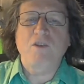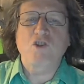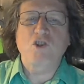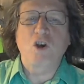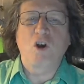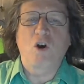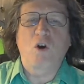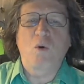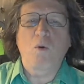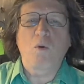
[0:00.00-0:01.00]

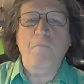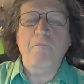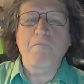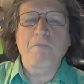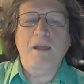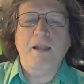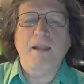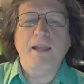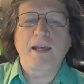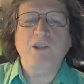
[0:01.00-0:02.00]
So
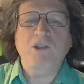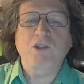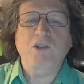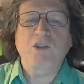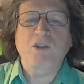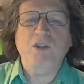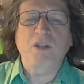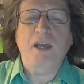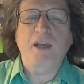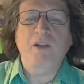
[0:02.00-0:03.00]
let's
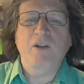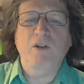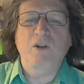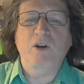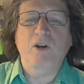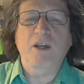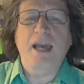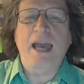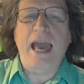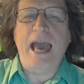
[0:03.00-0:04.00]
take a
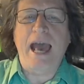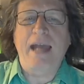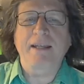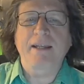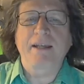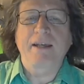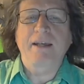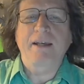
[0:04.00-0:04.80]
look at